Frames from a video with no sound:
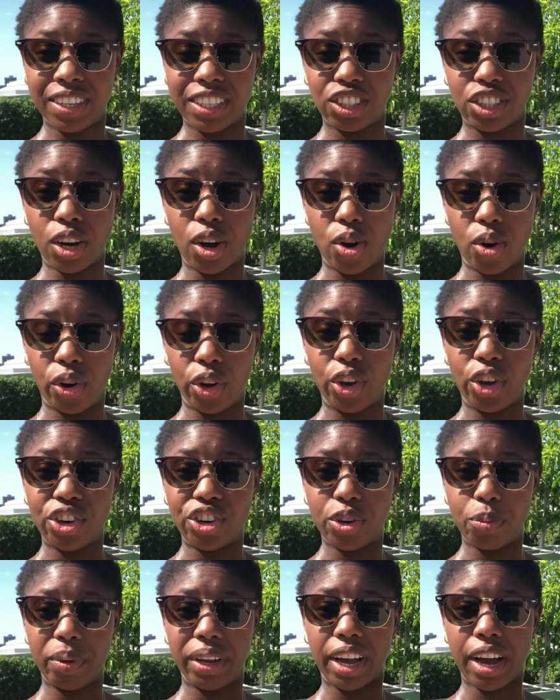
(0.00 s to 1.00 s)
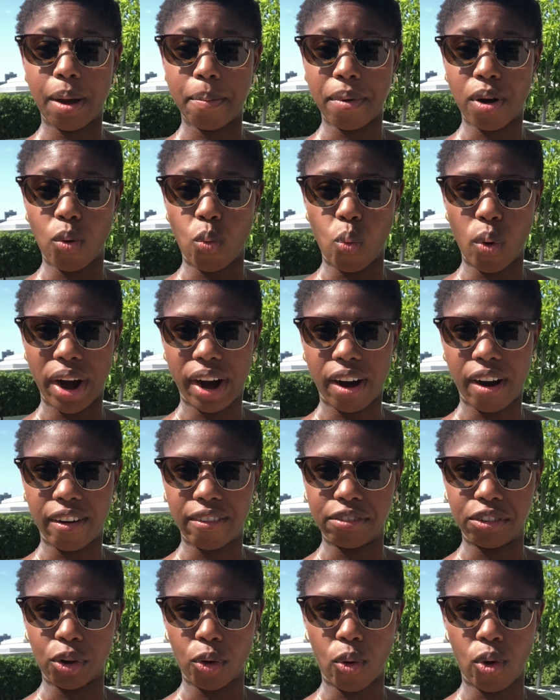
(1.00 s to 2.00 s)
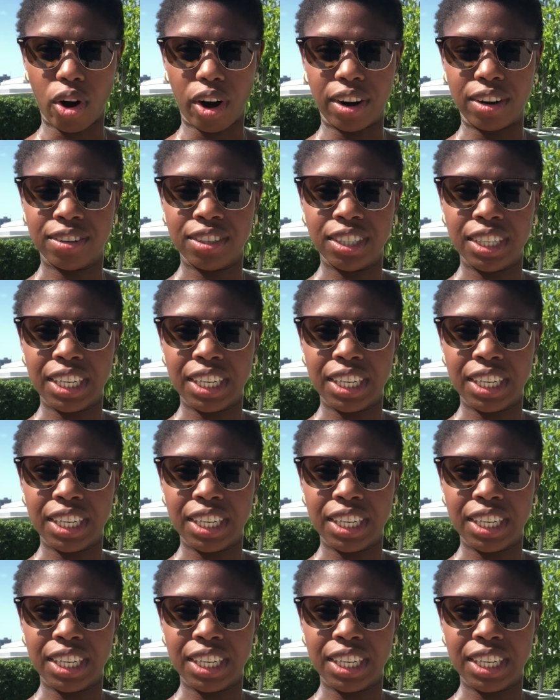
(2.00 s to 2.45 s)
So you should become aware of your